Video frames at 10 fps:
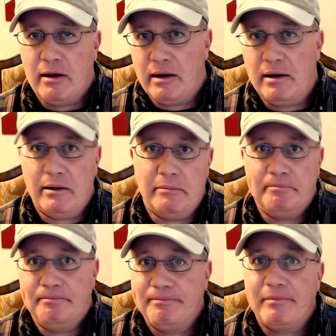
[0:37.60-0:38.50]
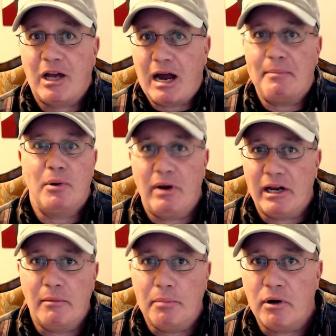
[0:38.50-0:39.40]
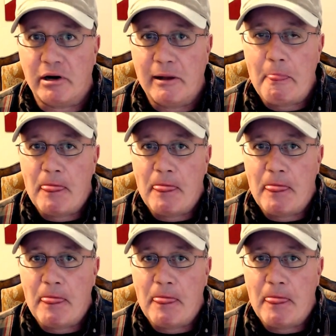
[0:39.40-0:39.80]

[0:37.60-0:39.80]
um, copywriting a book,